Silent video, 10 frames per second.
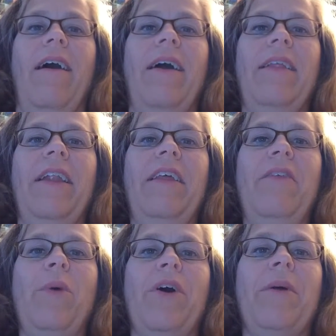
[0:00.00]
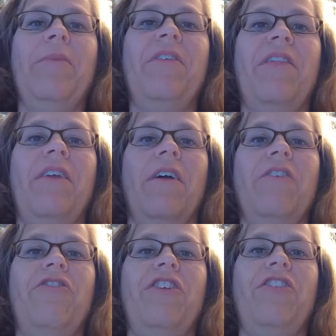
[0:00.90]
Hi ladies, welcome to
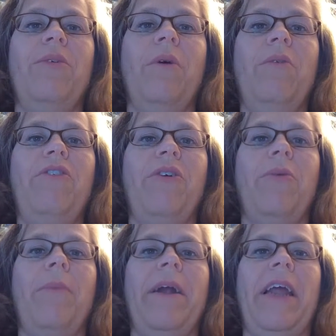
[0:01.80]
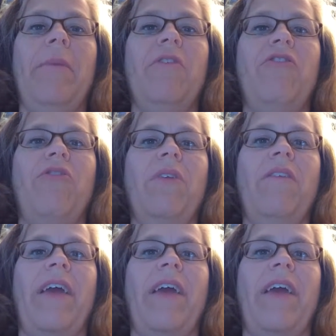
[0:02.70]
Theology 202. My name is Julie